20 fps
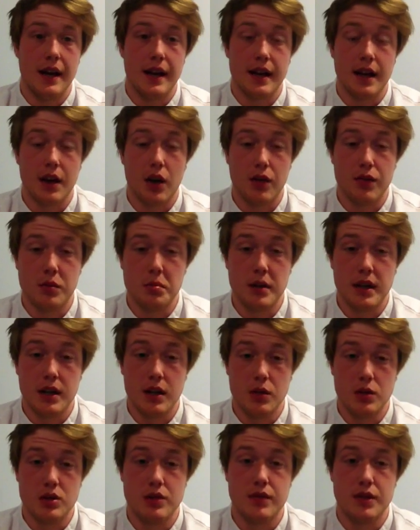it can often be
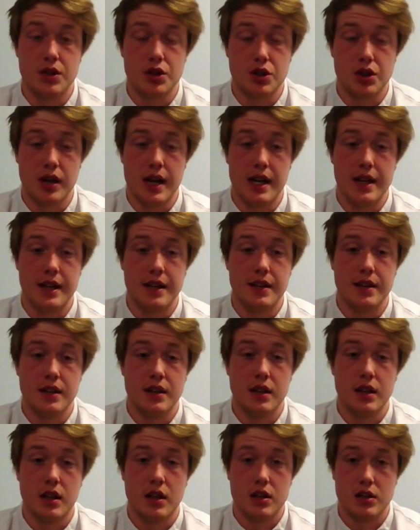used for training,
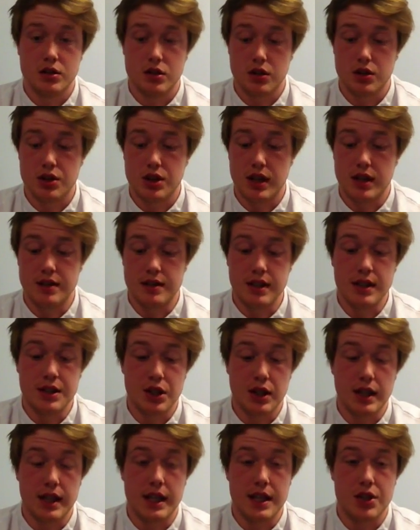such as
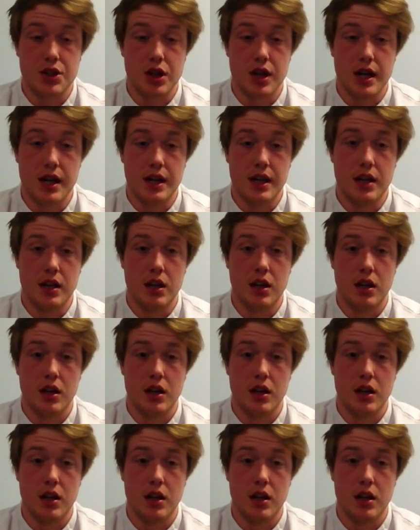agility training.